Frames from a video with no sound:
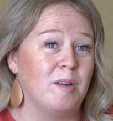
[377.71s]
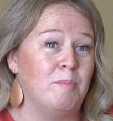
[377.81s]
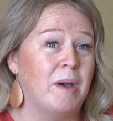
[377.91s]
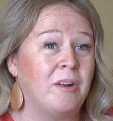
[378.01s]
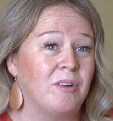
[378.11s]
a
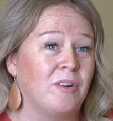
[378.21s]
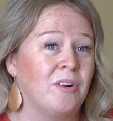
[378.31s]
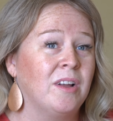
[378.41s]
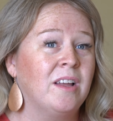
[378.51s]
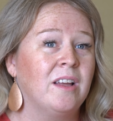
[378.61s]

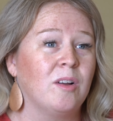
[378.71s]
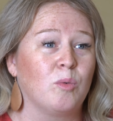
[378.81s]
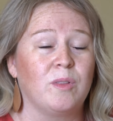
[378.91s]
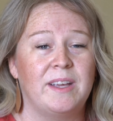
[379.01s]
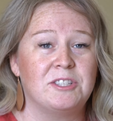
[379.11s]
better
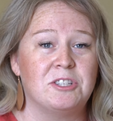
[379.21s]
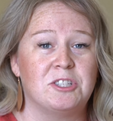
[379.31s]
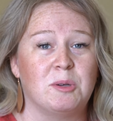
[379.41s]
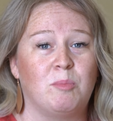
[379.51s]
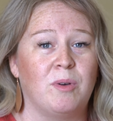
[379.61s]

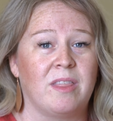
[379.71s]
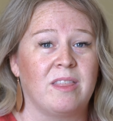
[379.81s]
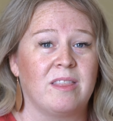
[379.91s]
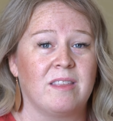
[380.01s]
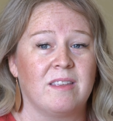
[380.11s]
relationship with